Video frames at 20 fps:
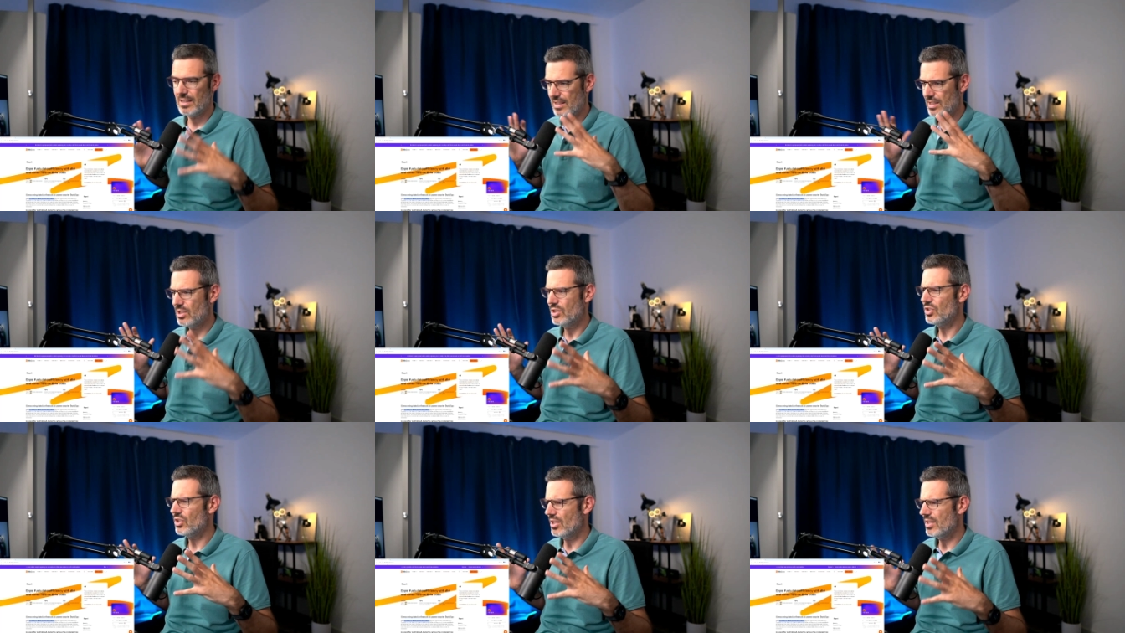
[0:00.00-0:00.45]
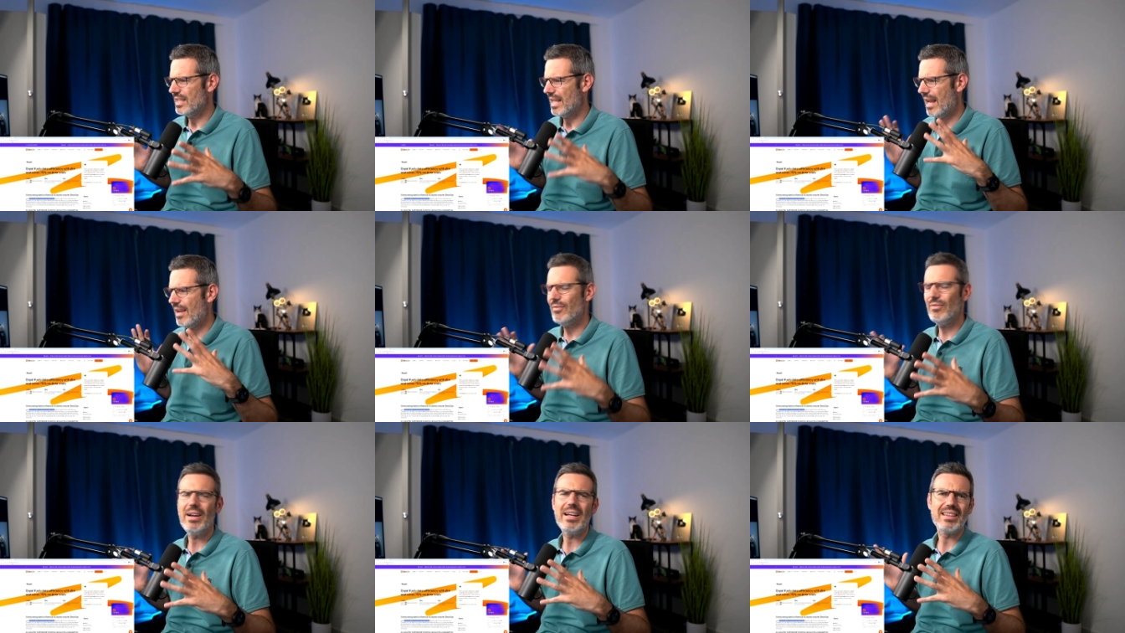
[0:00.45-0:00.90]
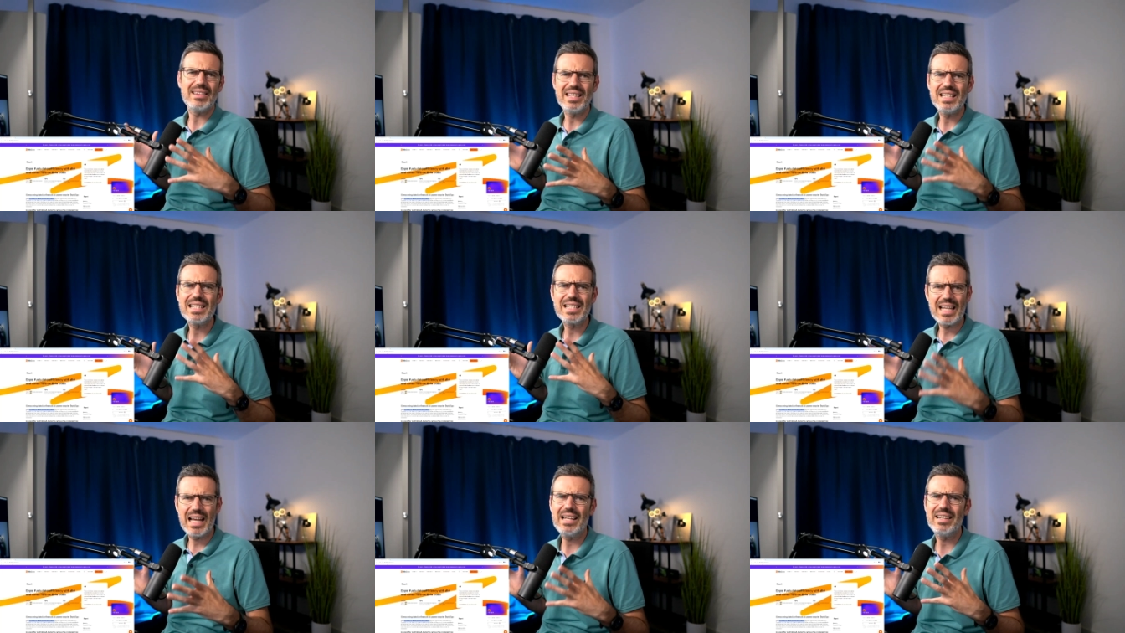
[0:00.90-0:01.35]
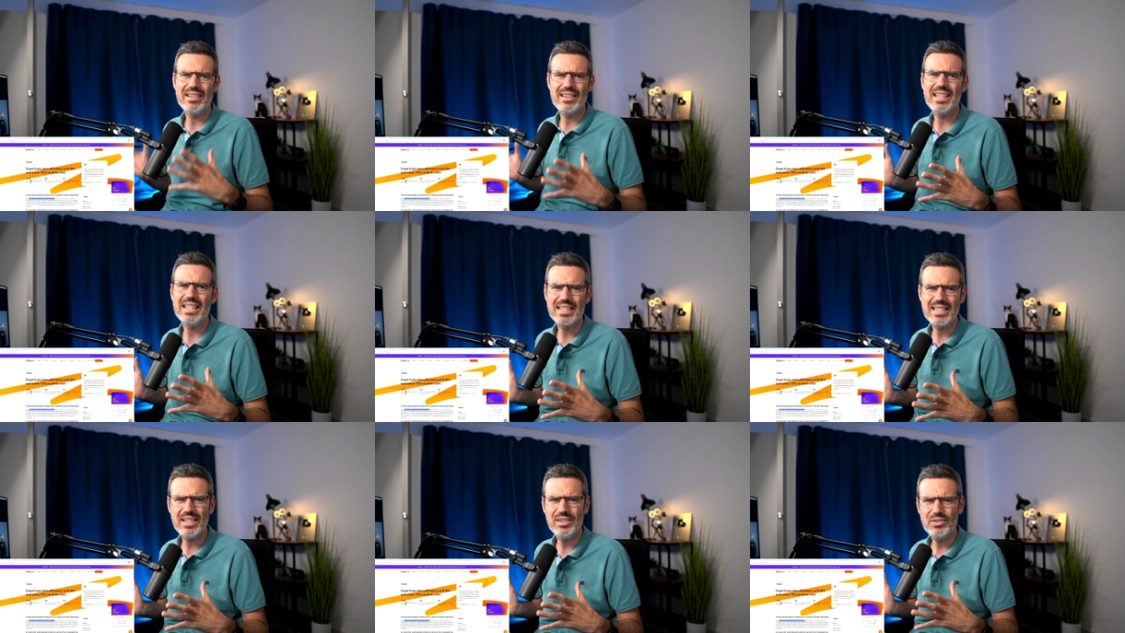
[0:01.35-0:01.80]
This is just, I find these kind of
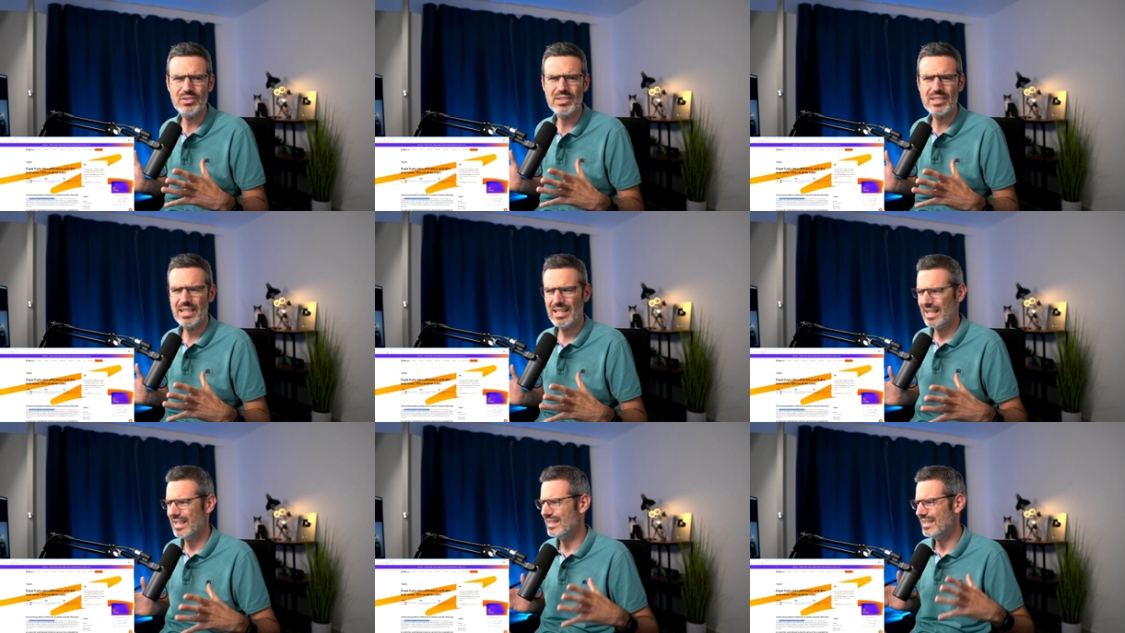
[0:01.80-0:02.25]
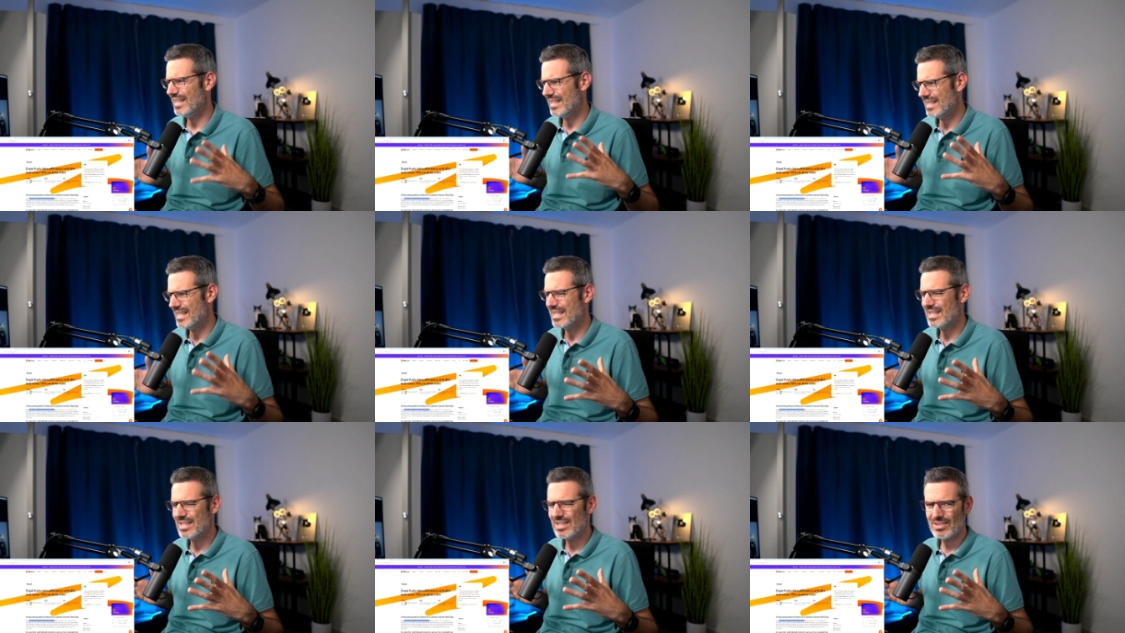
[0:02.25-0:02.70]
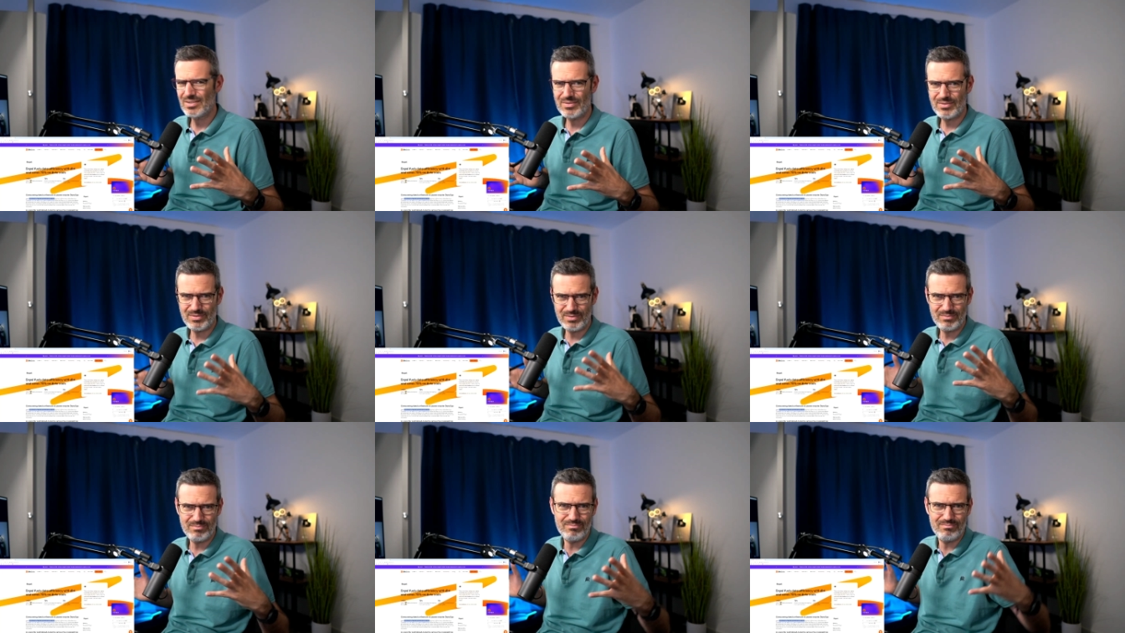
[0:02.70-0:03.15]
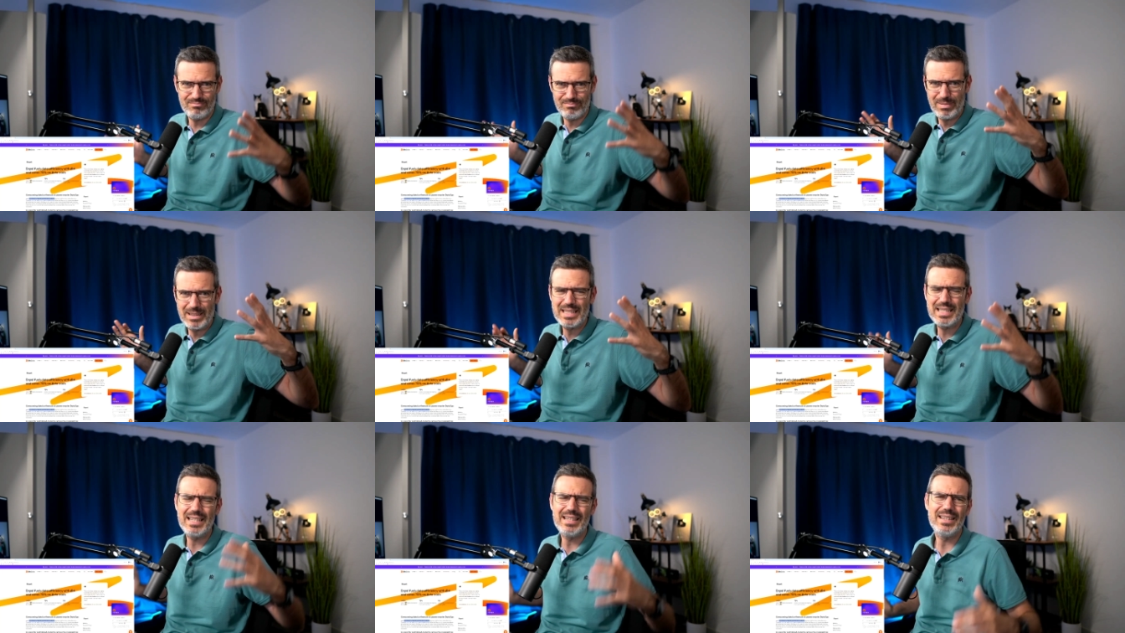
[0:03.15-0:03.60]
things interesting. And this is
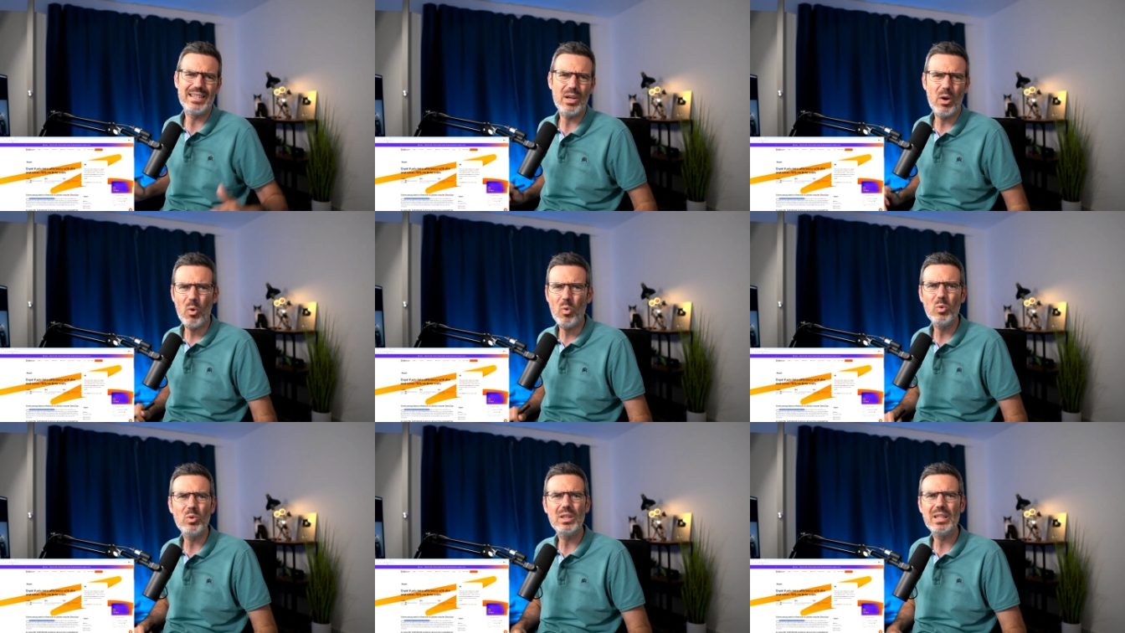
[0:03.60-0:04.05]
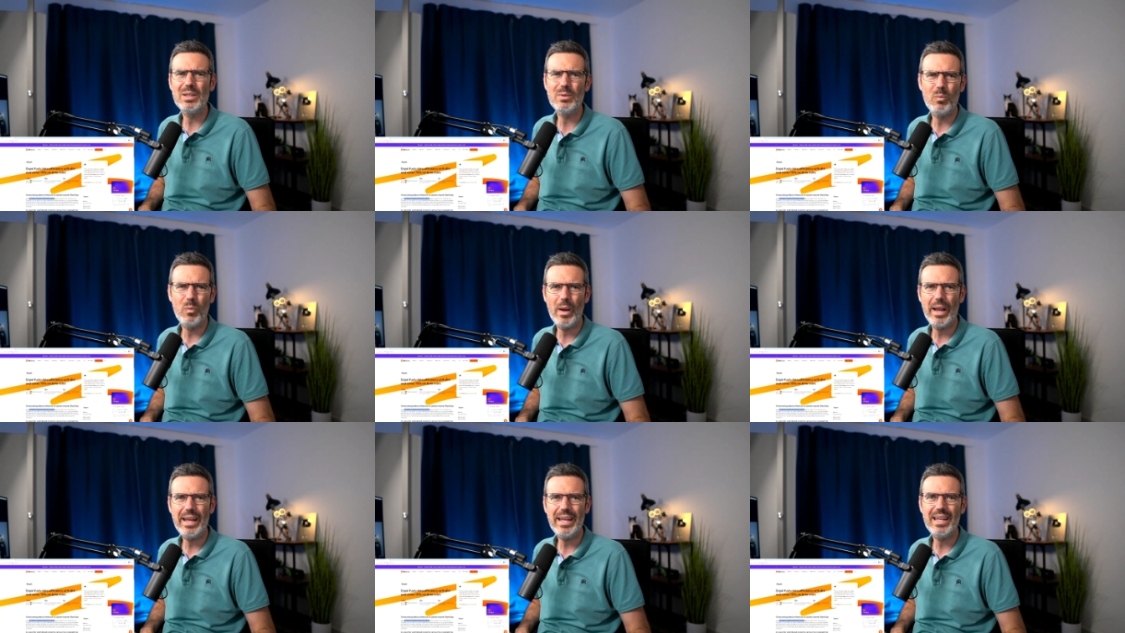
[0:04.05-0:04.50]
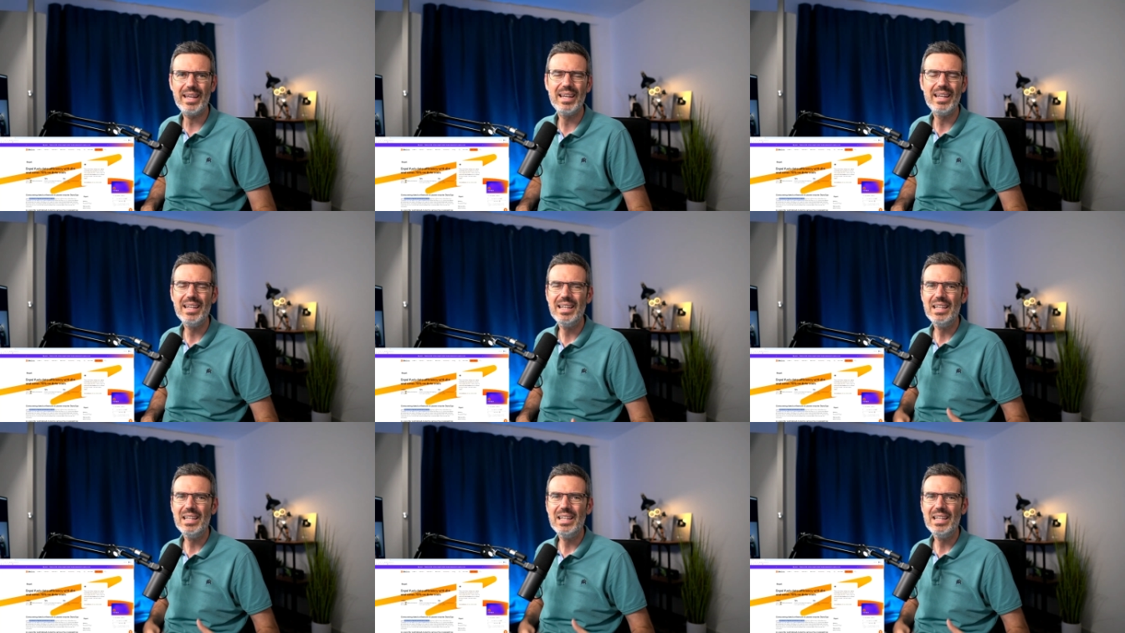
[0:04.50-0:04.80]
basically the only way